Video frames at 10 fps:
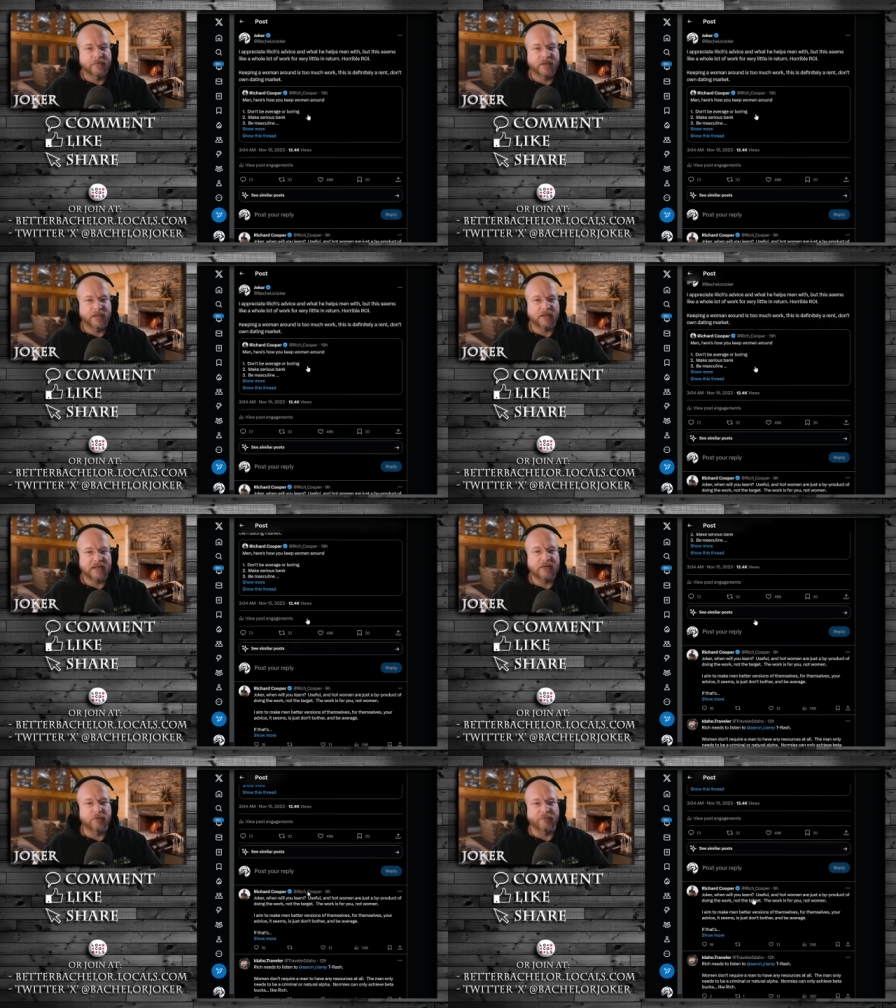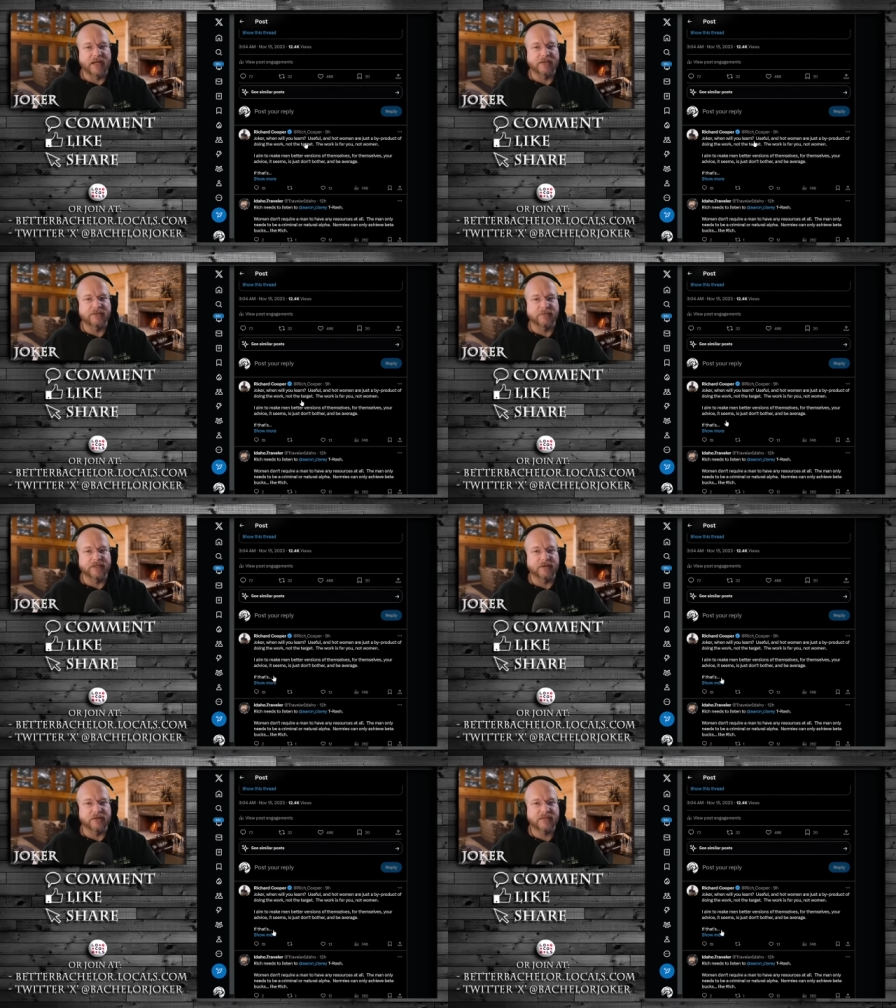And he replied to me
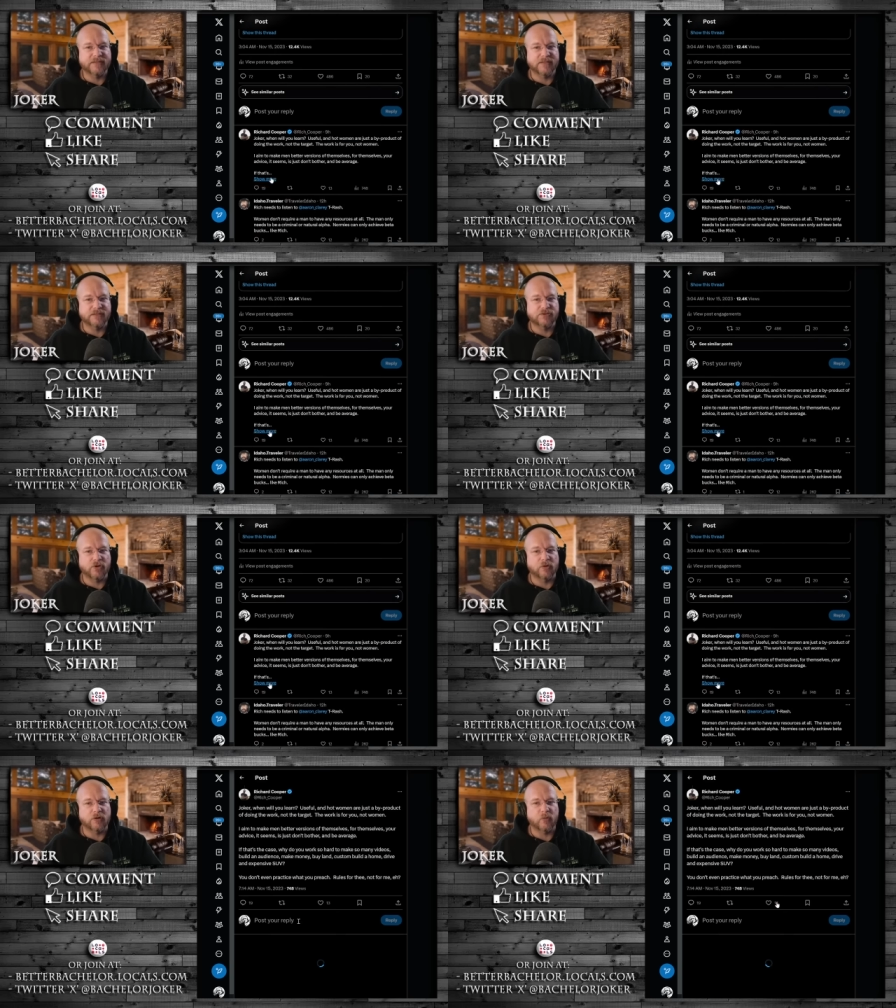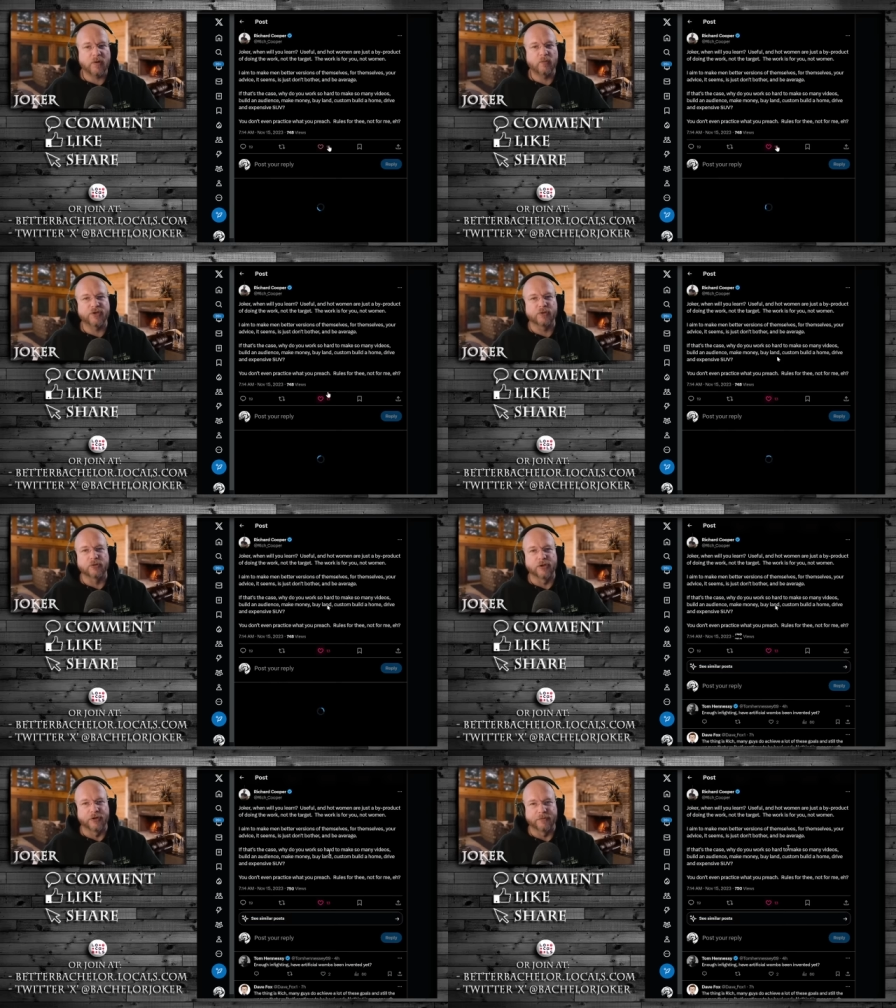here. He says, "Joker, when will you
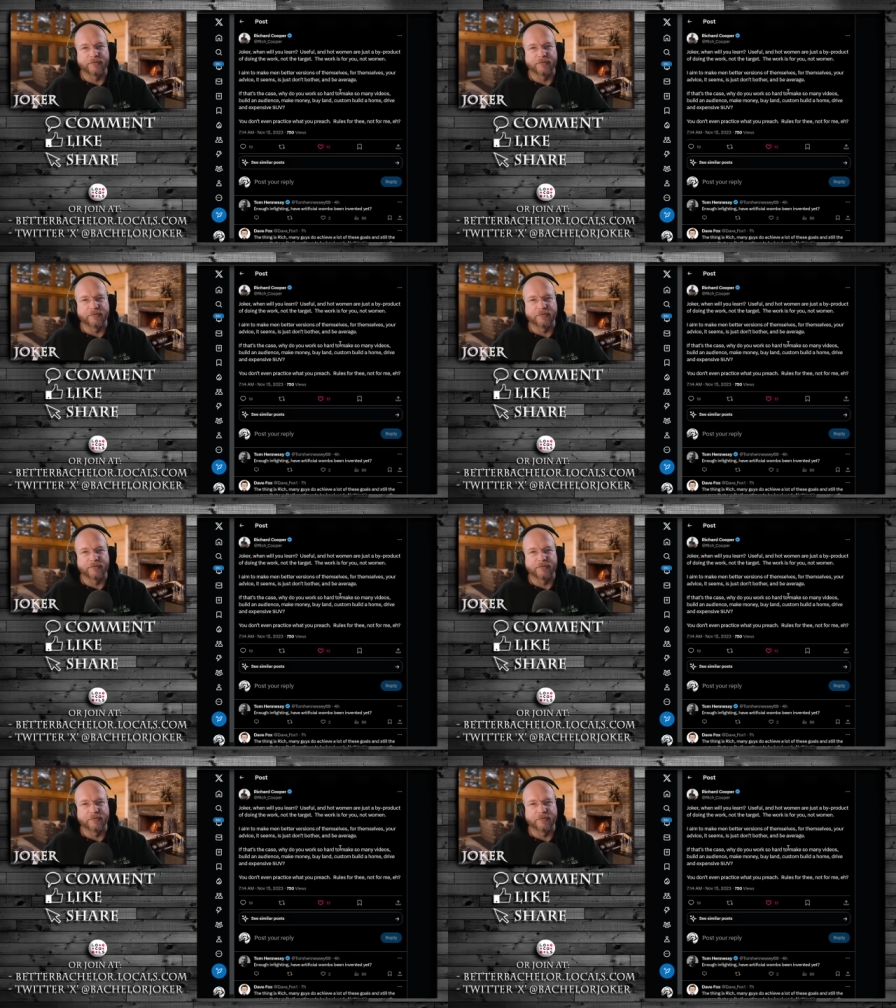learn?